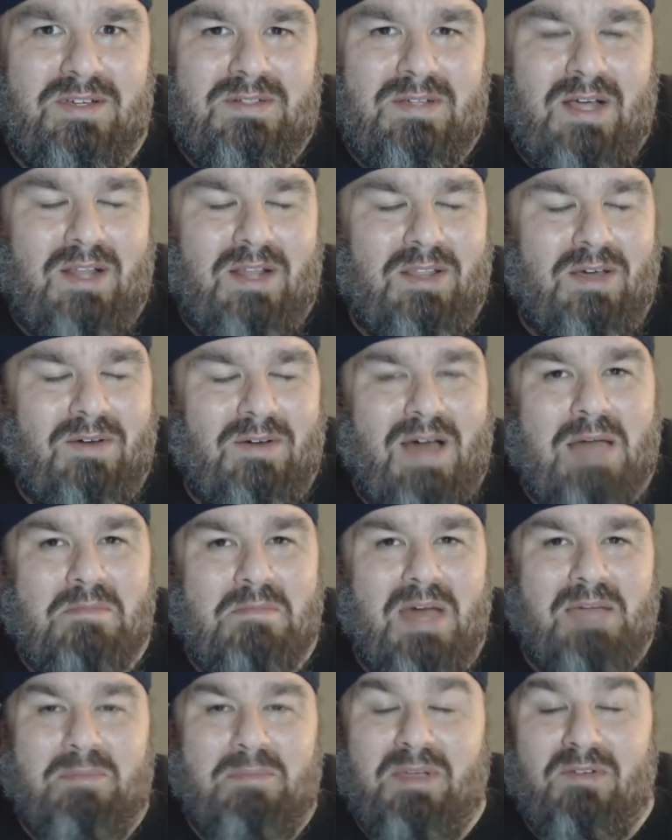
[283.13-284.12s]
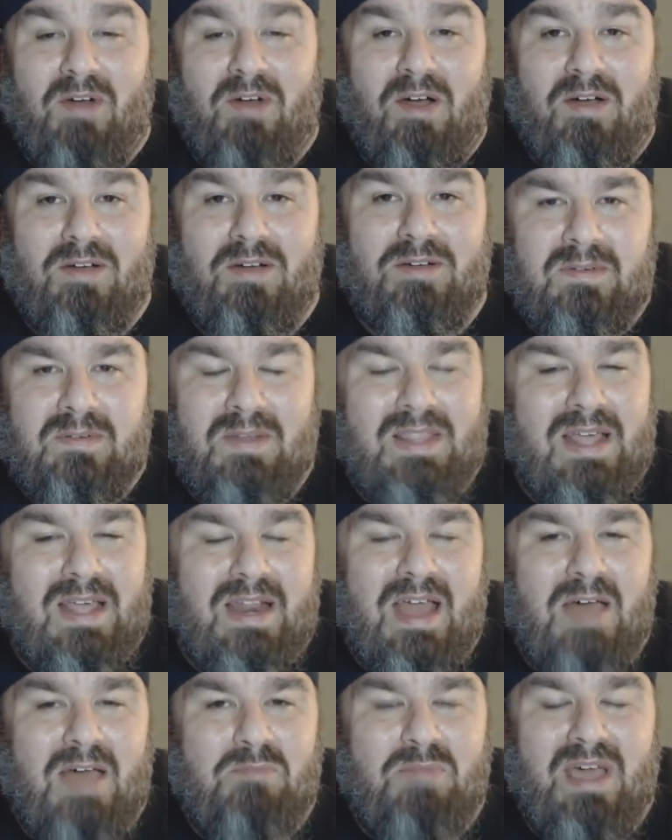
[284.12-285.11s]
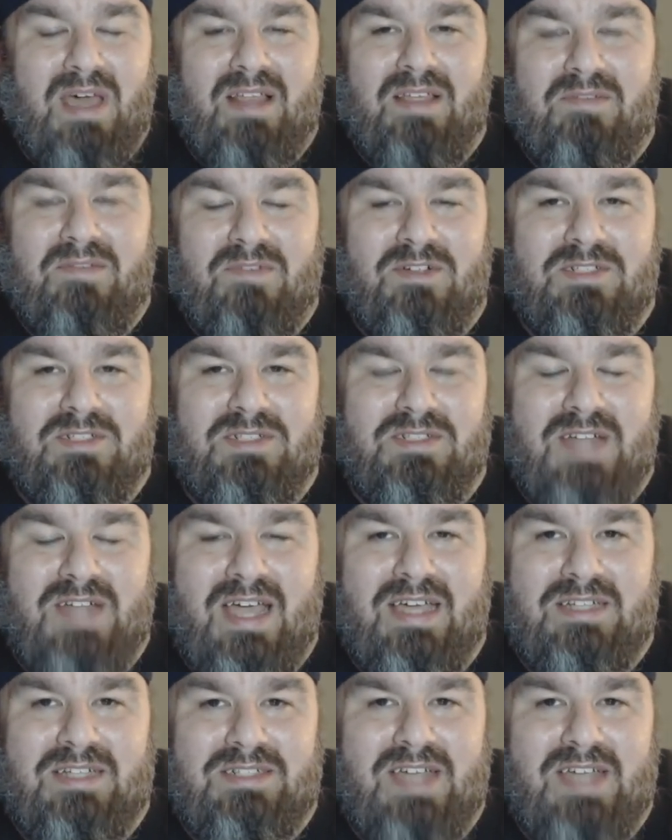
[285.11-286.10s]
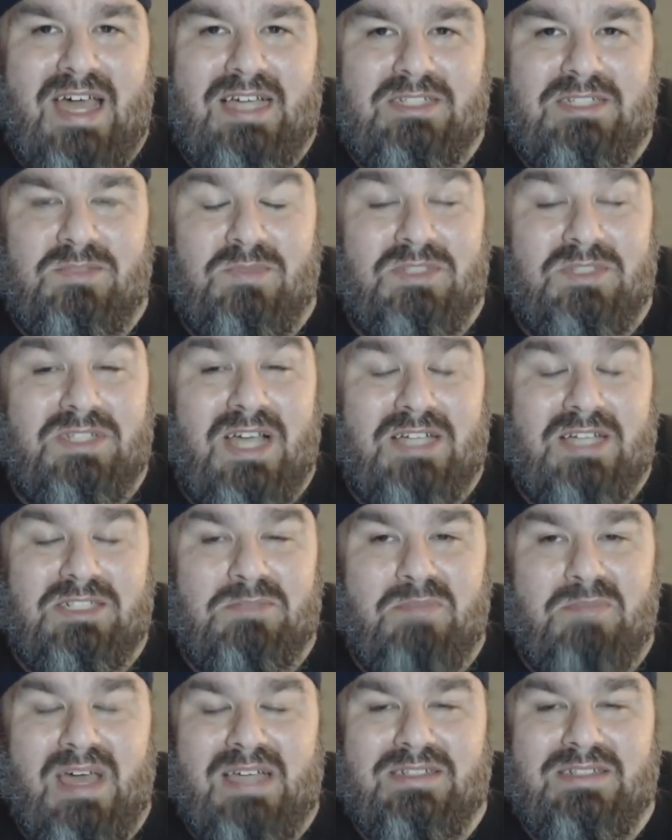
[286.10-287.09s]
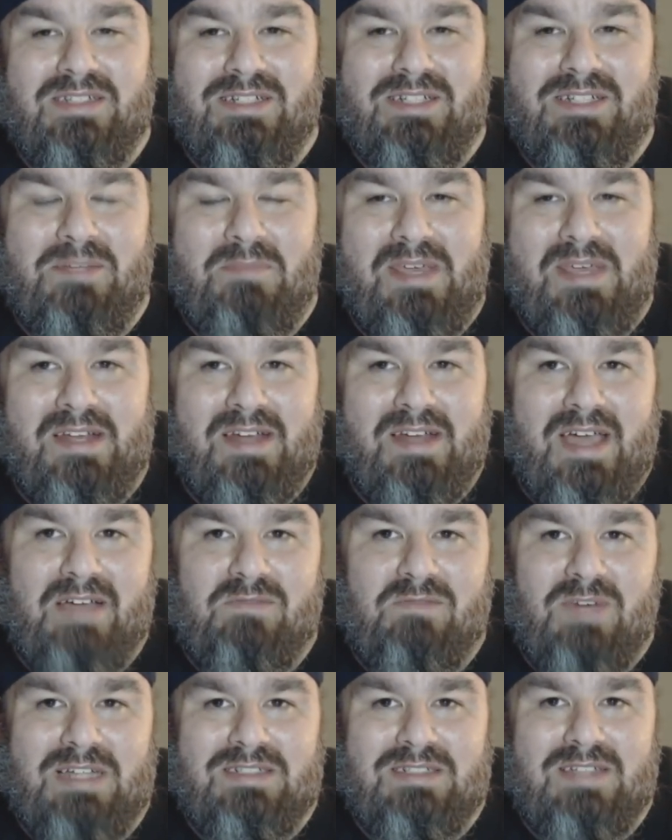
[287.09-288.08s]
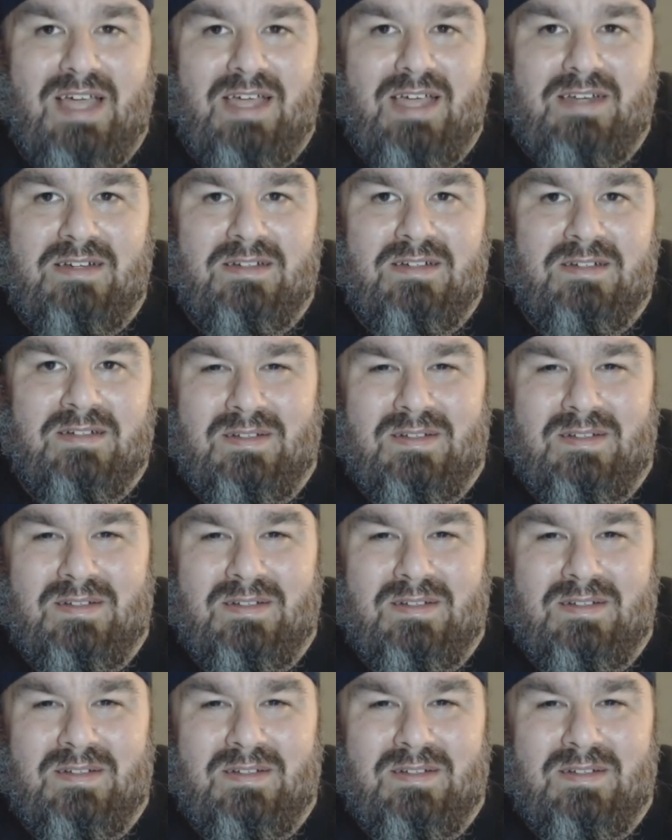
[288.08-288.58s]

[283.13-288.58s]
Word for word: Although I might be wrong. We then have Bayley versus Nia Jax with Sasha Banks and Tamina at ringside.